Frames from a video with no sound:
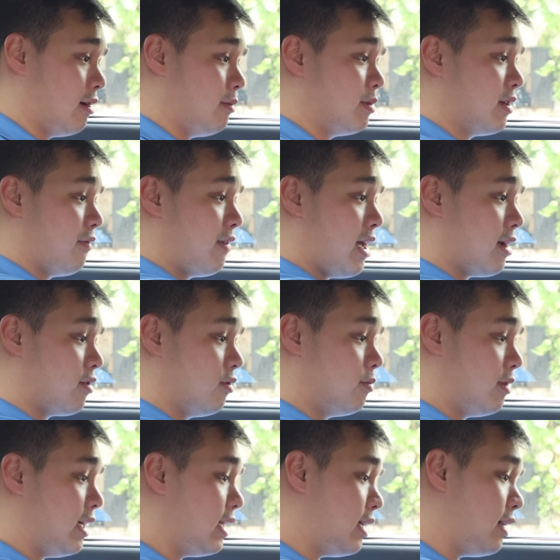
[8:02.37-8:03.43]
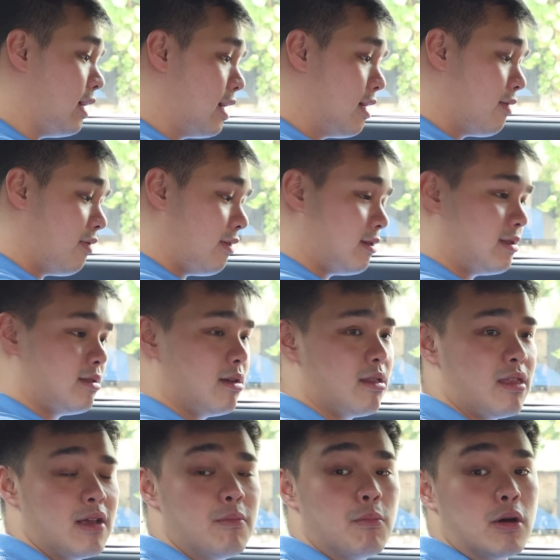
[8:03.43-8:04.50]
terms of legroom, really, there's
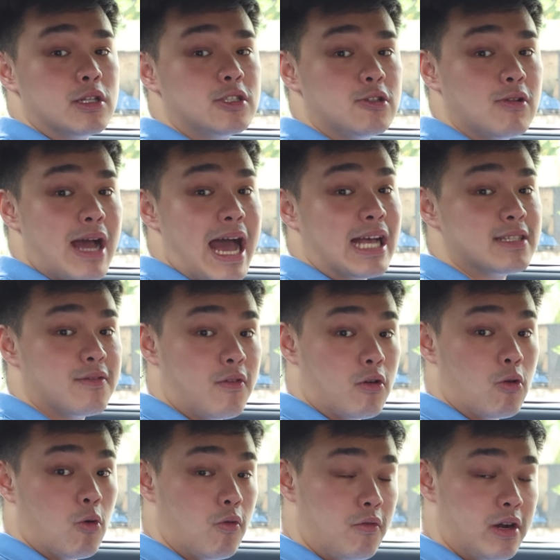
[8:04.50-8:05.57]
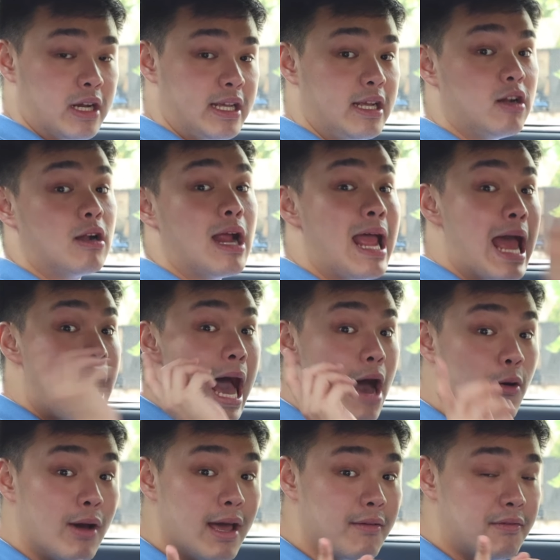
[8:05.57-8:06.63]
nothing much to ask for over here.
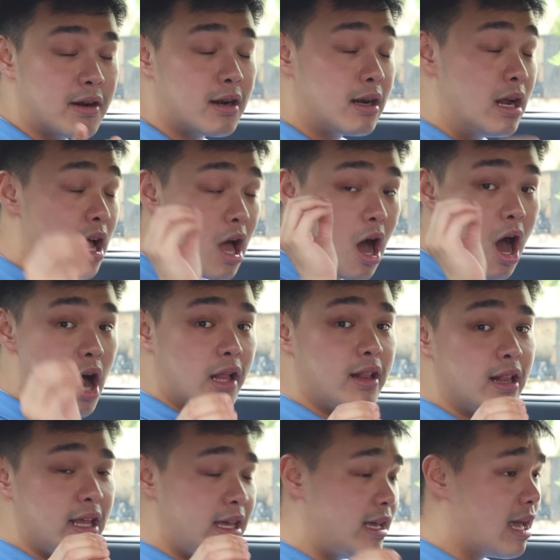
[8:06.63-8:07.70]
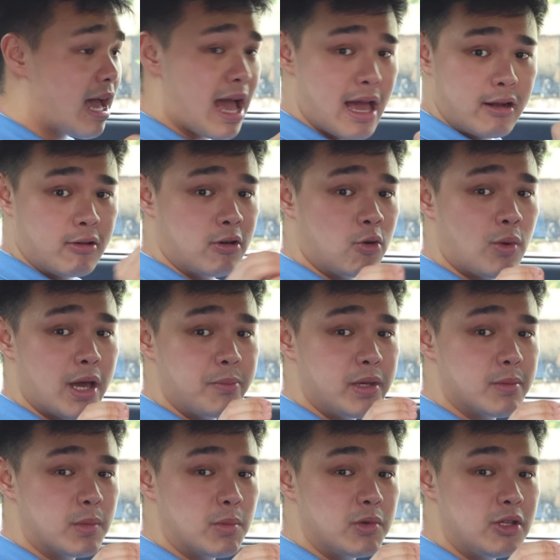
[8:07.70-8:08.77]
However, oddly, I don't know why
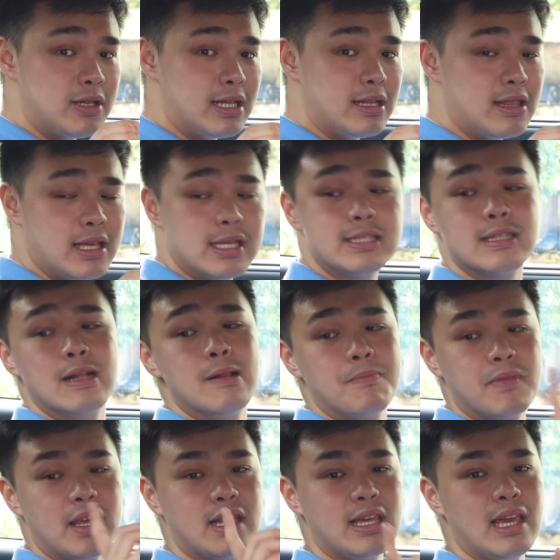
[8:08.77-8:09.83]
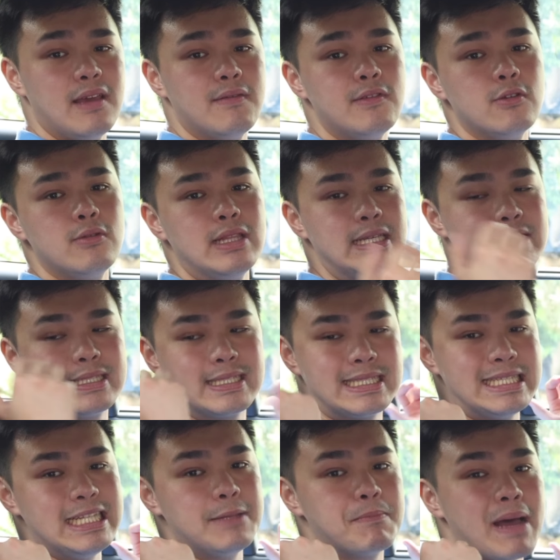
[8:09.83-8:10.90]
BMW did this, they gave you these
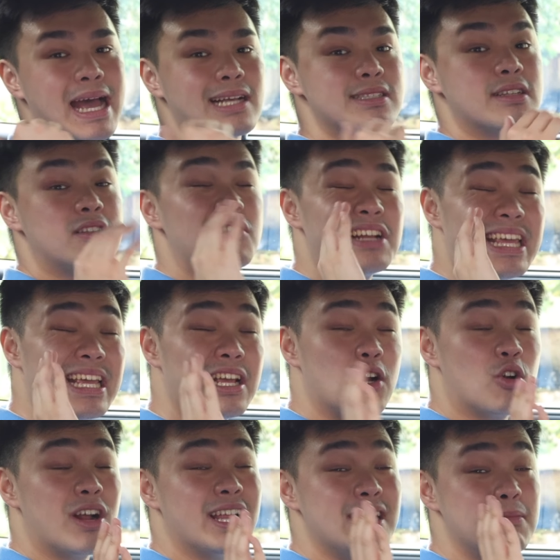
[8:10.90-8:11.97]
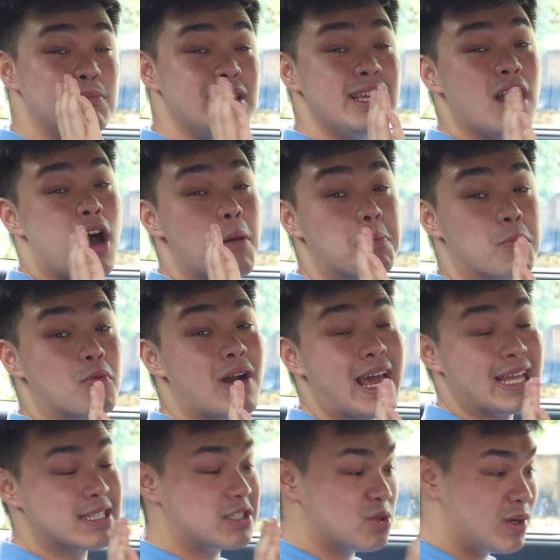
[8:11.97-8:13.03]
seat backs that are incredibly
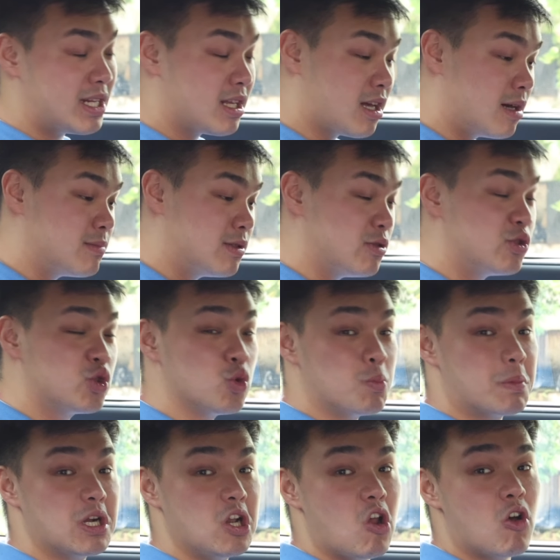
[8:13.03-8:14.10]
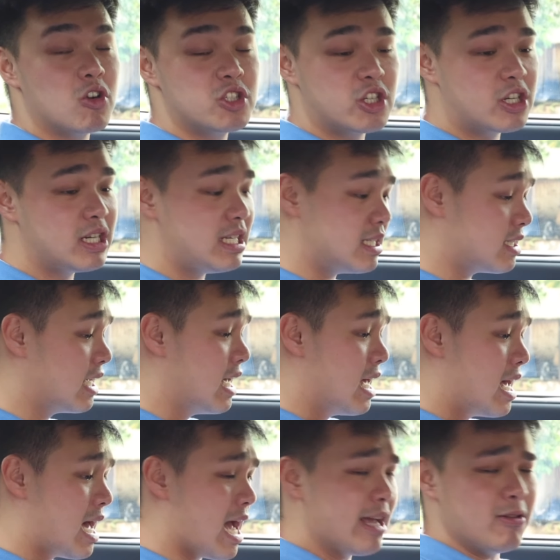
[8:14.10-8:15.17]
upright. So when it comes to super long journeys,
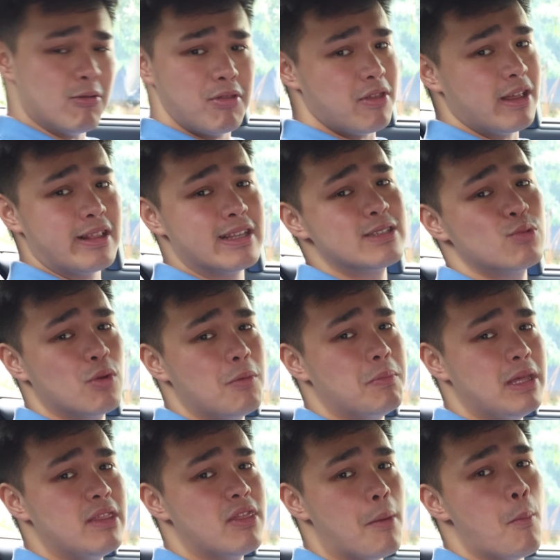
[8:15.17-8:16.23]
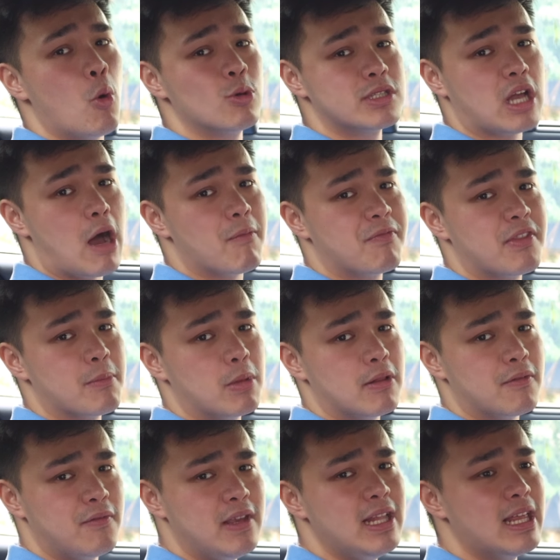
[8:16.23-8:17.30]
I don't think this will be the most
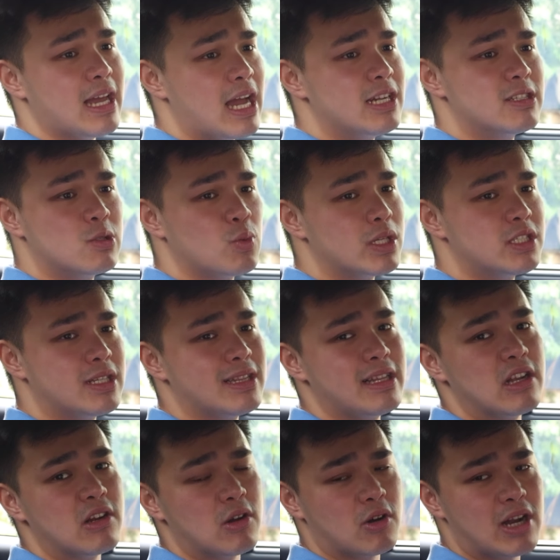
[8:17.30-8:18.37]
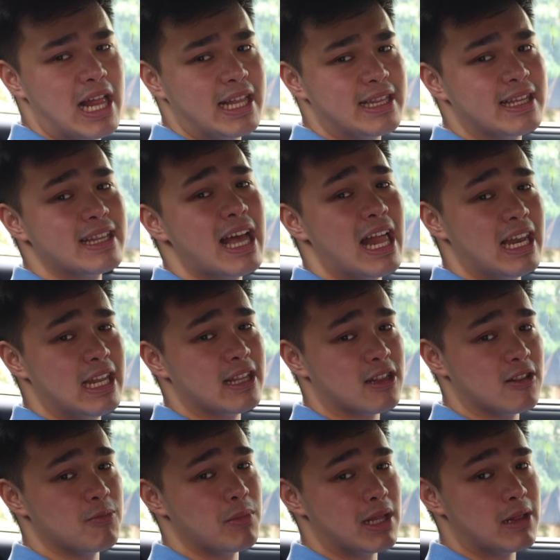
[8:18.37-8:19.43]
comfortable feeling. I just wish that they reclined it a
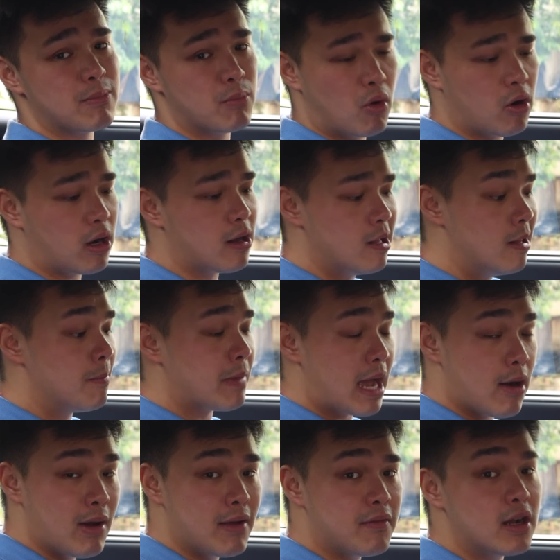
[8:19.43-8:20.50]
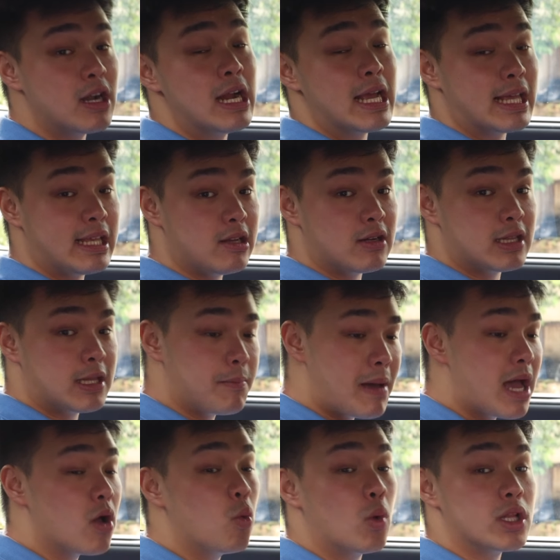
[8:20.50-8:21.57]
little bit more. However, here at the
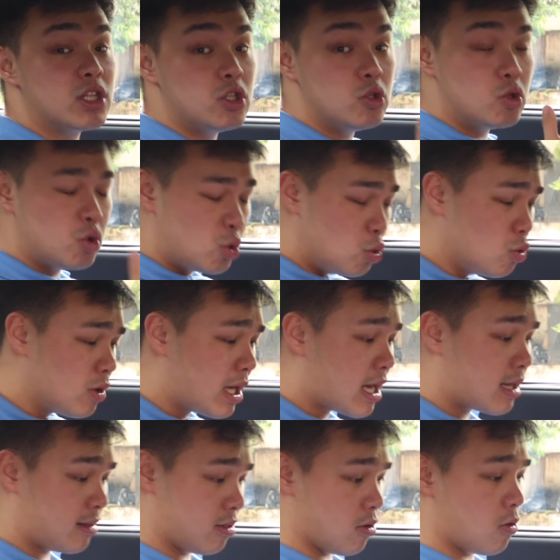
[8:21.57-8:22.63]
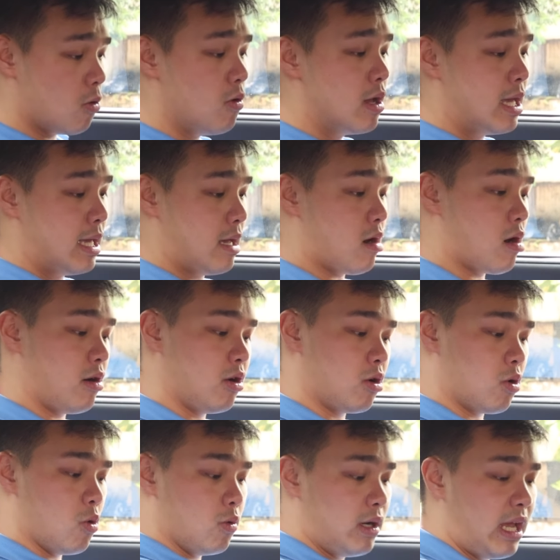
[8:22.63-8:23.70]
back, what you do get though are
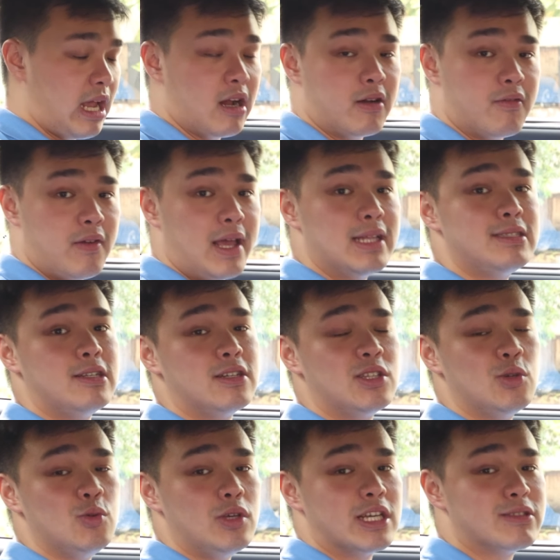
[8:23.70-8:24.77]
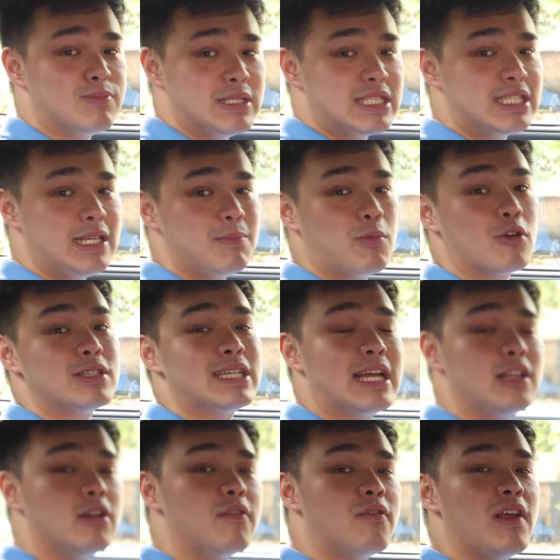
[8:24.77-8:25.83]
your own air vents, your 2 USB-C ports,
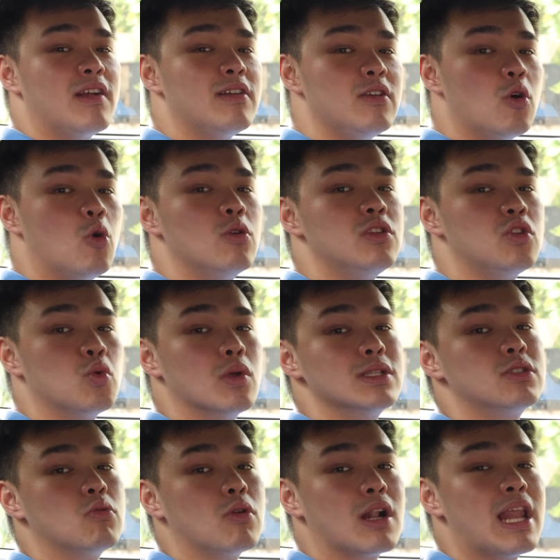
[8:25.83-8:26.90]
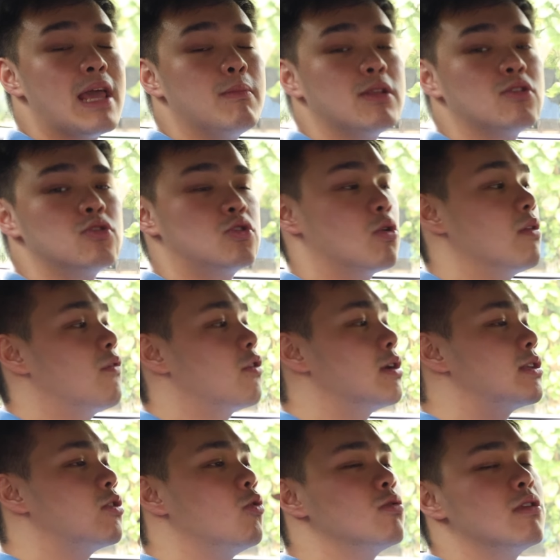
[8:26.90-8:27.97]
and your very own dual zone climate control for
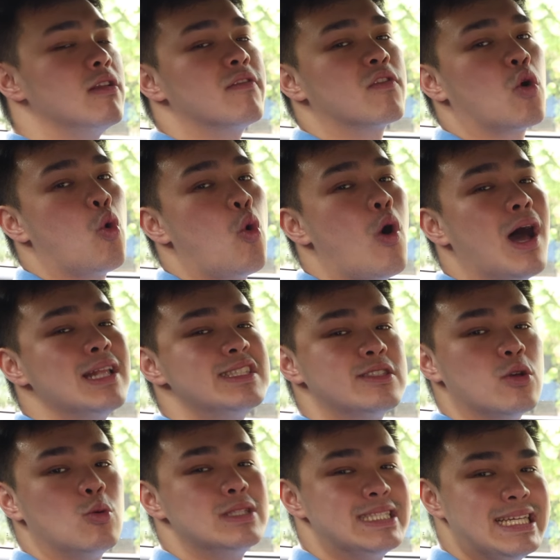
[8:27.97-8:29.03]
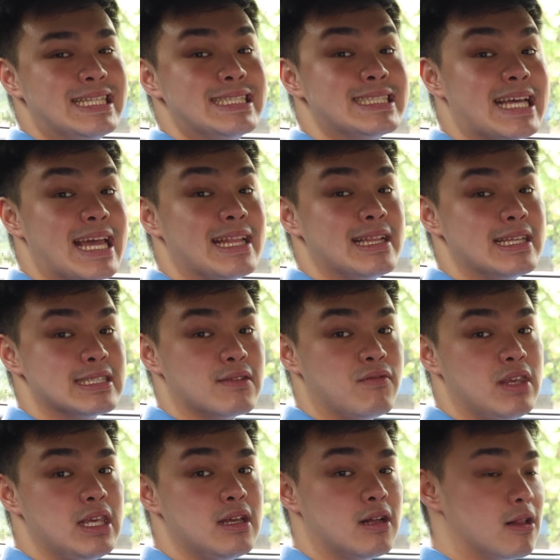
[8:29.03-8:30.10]
a total of quad zones inside this
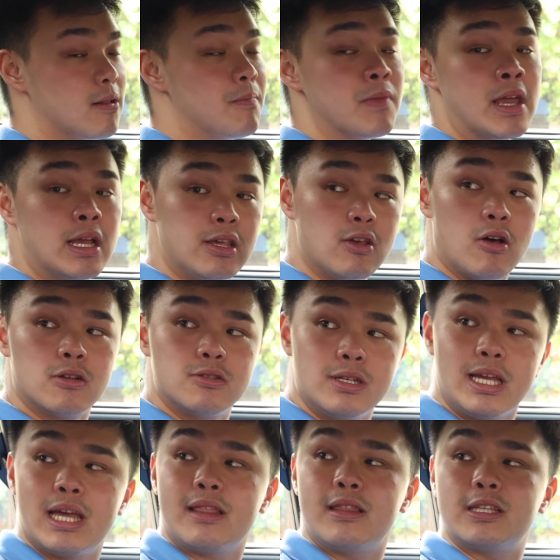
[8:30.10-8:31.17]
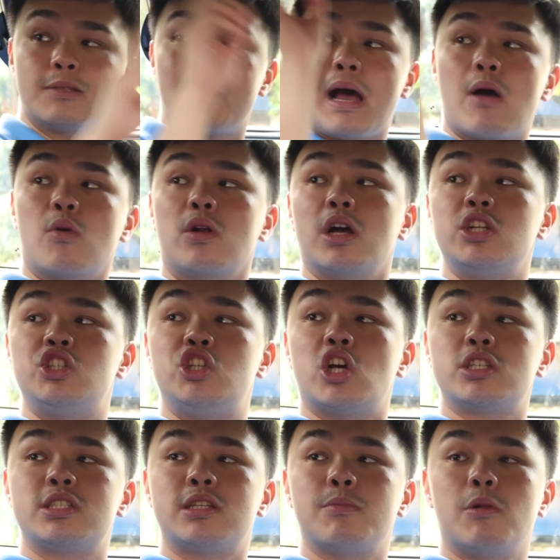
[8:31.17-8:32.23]
vehicle. You also get this power
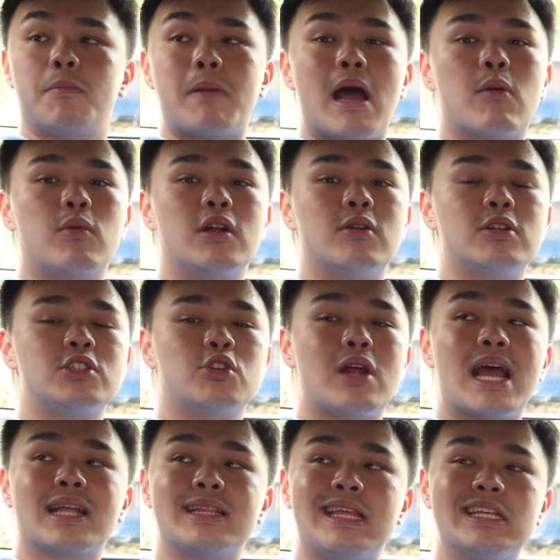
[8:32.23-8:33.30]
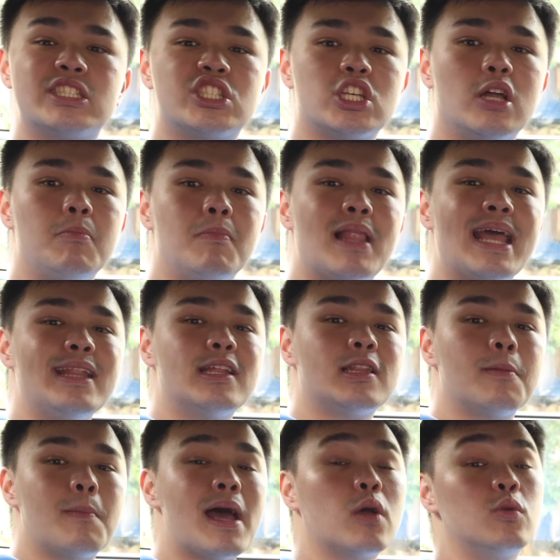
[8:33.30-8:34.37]
adjustable, power retracting sun blind at
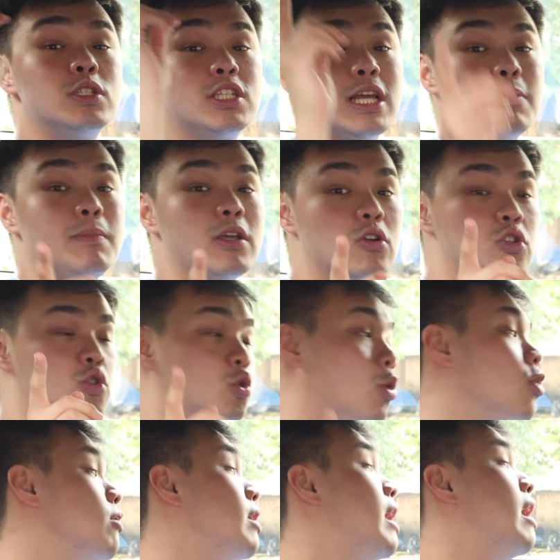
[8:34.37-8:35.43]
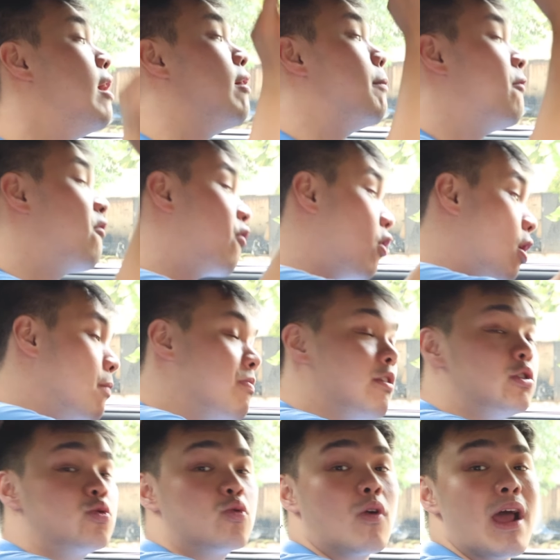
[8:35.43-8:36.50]
the back, which can be controlled from
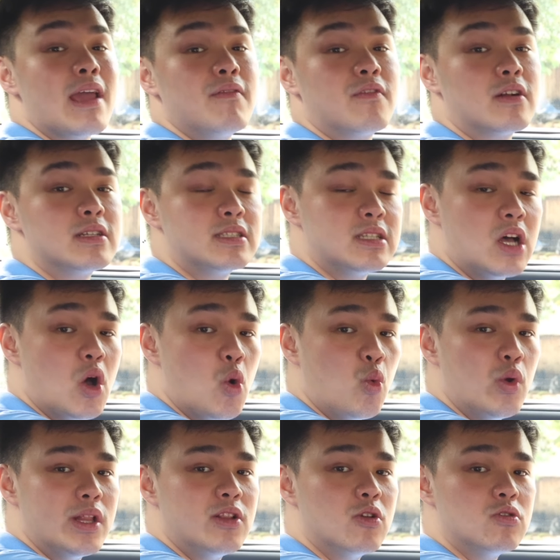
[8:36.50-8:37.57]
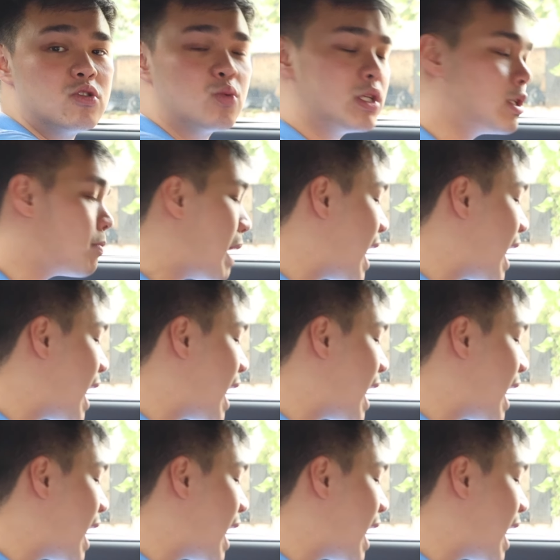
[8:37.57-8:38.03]
the driver's window switch